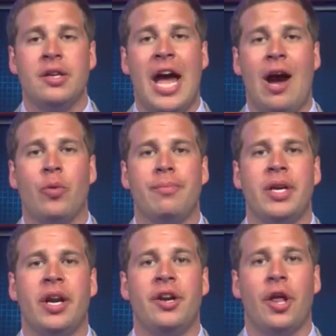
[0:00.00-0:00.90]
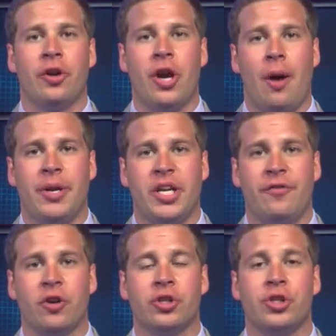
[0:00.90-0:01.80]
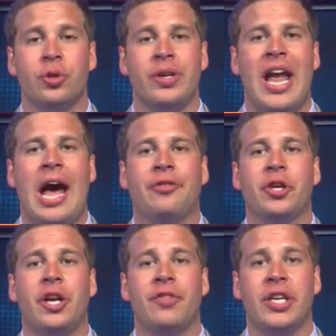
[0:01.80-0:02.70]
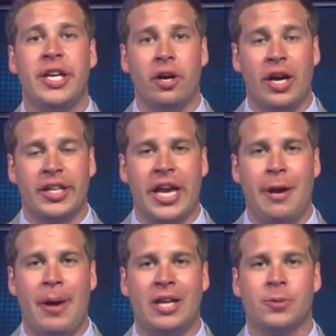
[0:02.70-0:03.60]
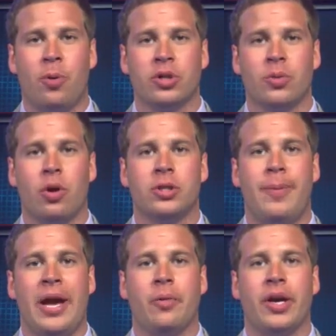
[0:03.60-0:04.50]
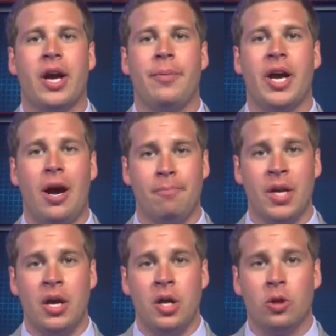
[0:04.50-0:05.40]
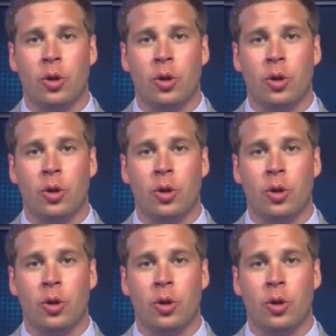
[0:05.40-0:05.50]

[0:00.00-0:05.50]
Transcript: Now we meet another nominee for Student Athlete of the Year at the KPAX Sports Awards banquet coming up,